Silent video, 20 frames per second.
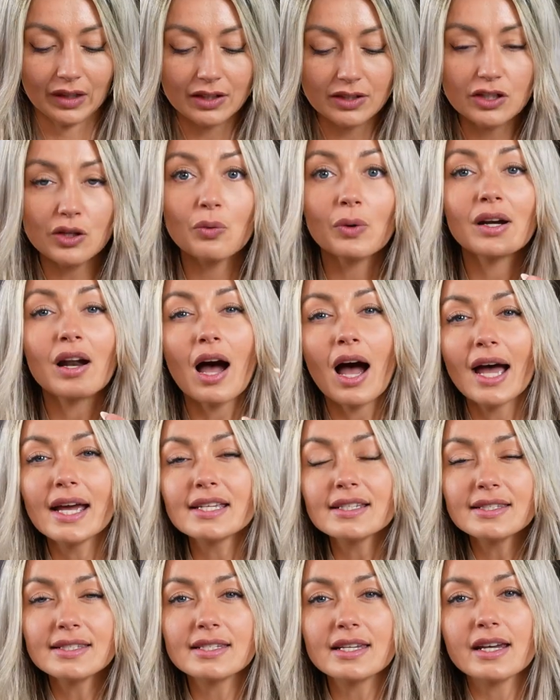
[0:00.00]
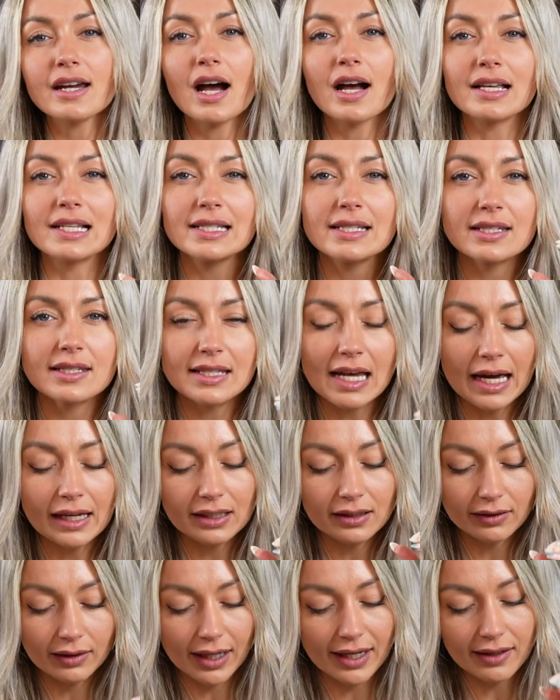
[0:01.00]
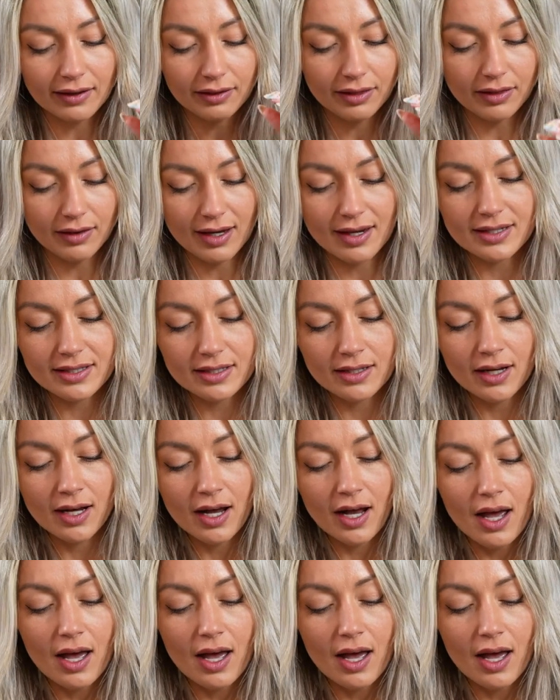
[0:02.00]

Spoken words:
So when I see a set like this